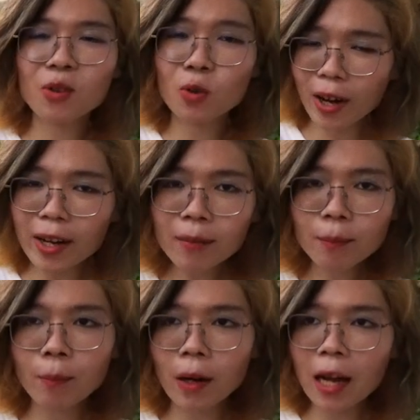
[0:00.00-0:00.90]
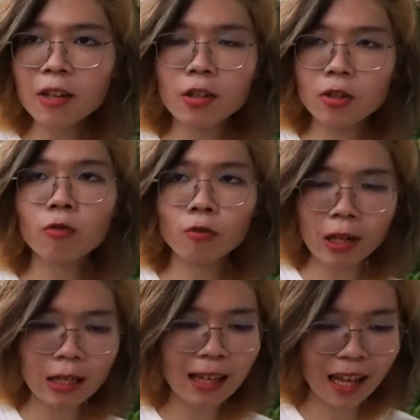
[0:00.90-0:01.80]
great, but I do
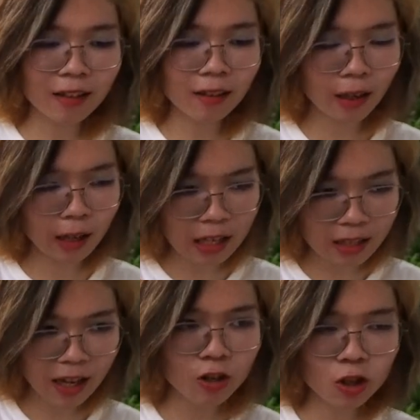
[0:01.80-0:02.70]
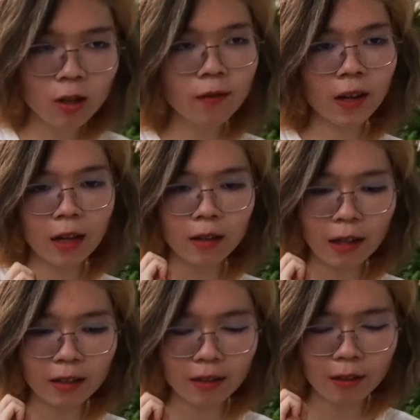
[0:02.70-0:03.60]
really like the intention of it and
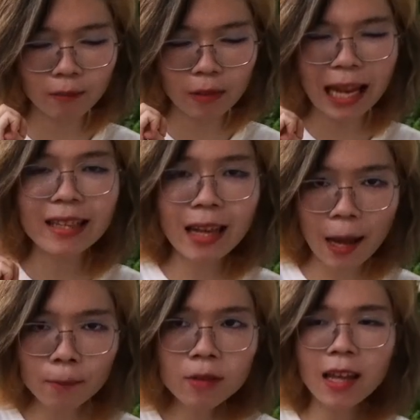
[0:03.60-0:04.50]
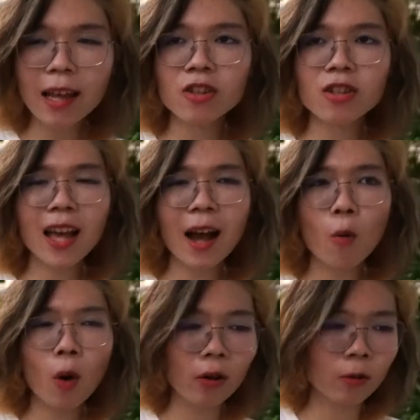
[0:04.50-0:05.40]
like the, the attempt and just
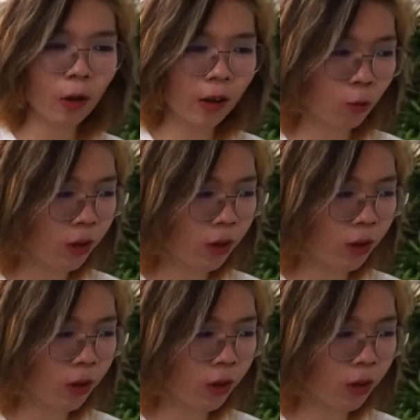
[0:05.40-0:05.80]
how well it, it,